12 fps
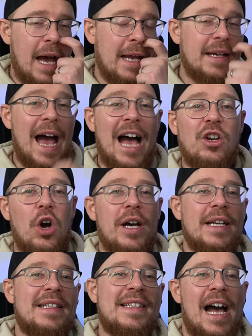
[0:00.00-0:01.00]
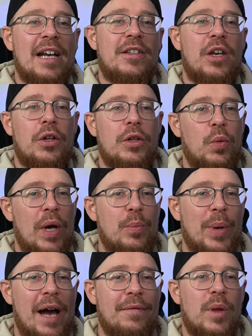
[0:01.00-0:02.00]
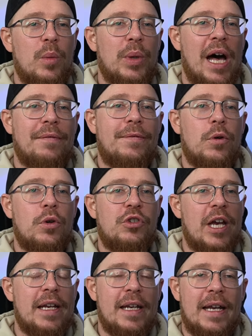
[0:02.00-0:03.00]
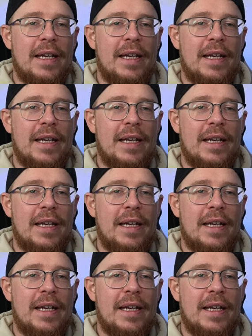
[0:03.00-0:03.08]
And I got in a taxi on the way back from the Black Forge Inn, and